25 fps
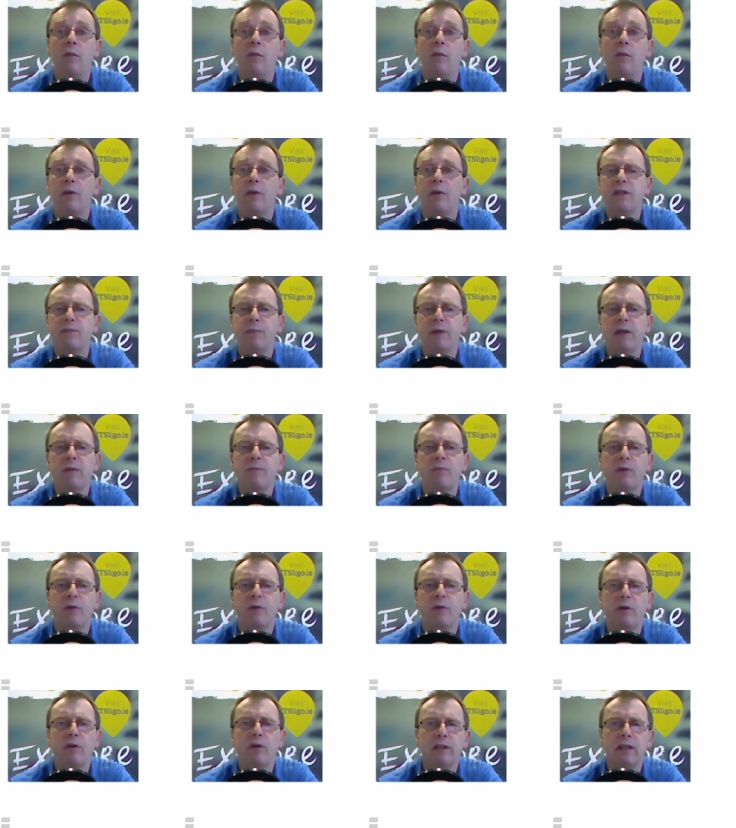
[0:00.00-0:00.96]
but it's been
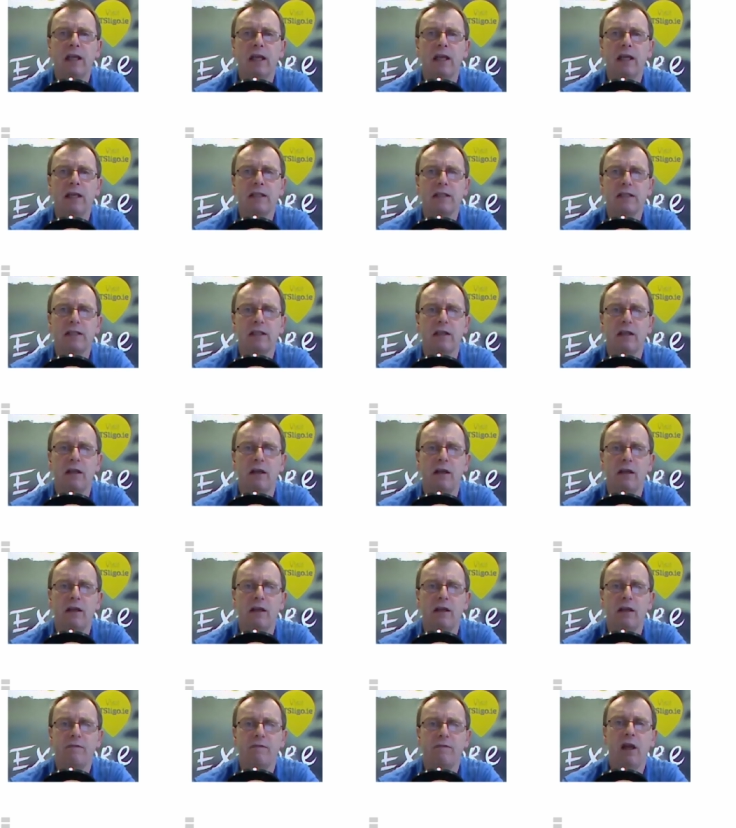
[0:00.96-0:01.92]
broadcast
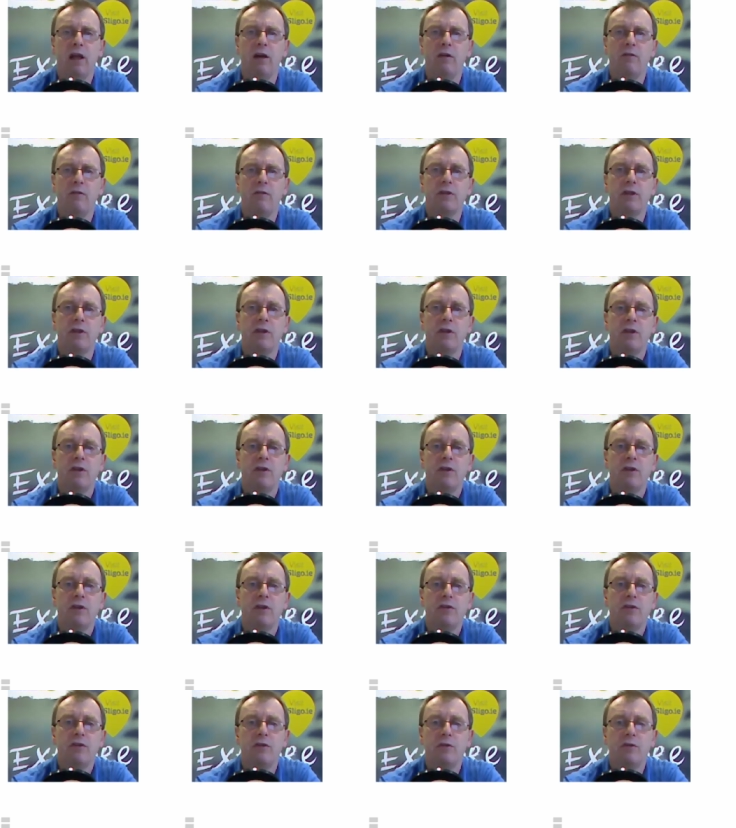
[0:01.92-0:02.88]
live out
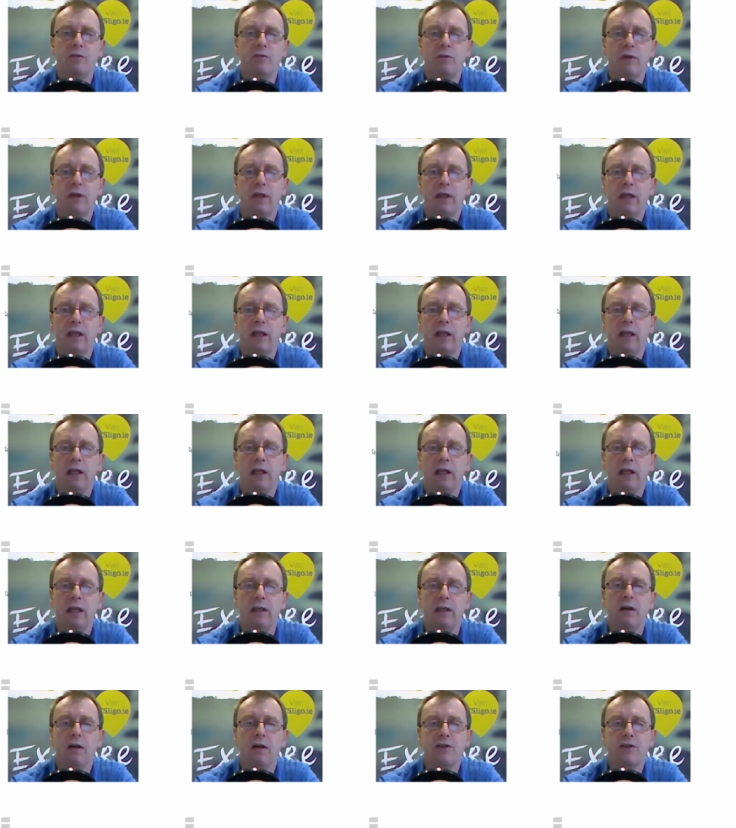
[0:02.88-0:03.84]
to a
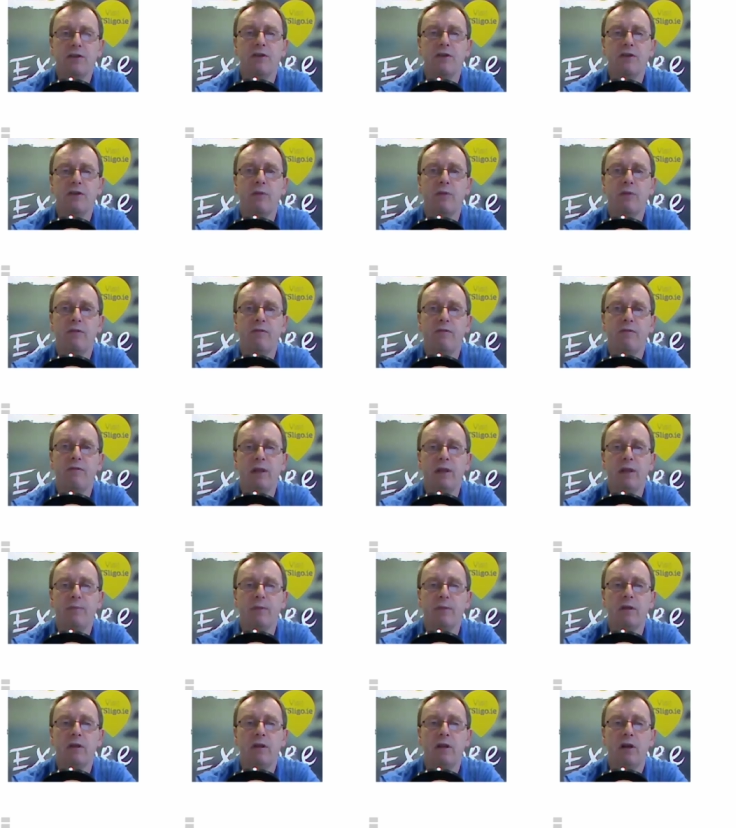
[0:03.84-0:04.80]
large number of
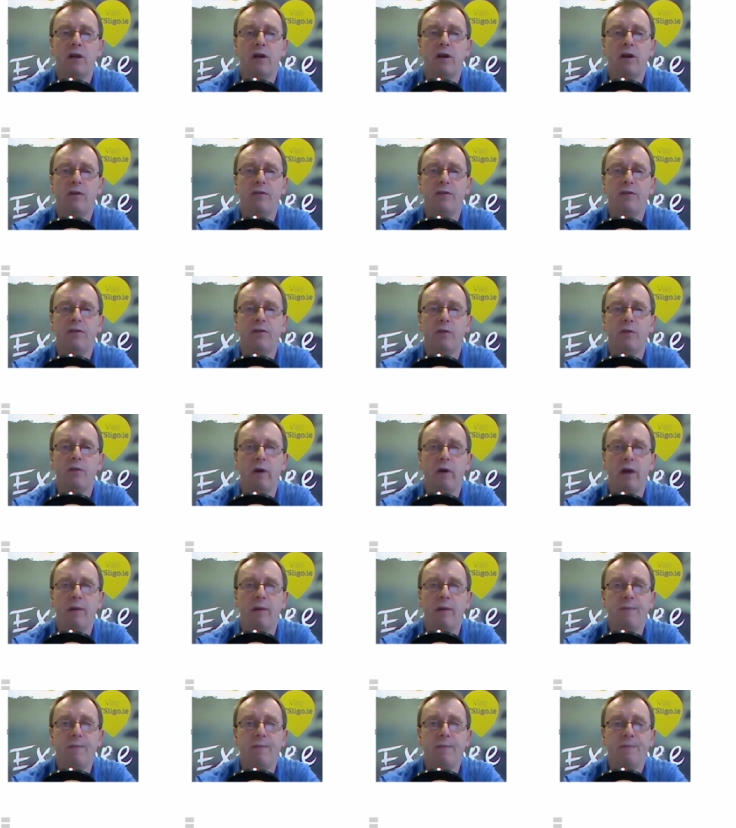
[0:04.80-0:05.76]
people on the
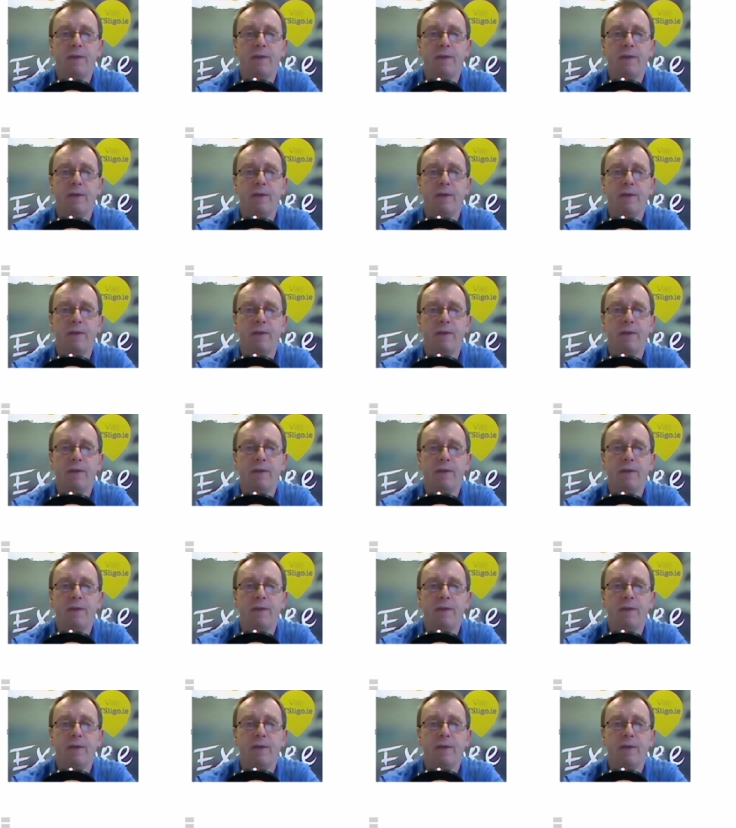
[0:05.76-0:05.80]
web.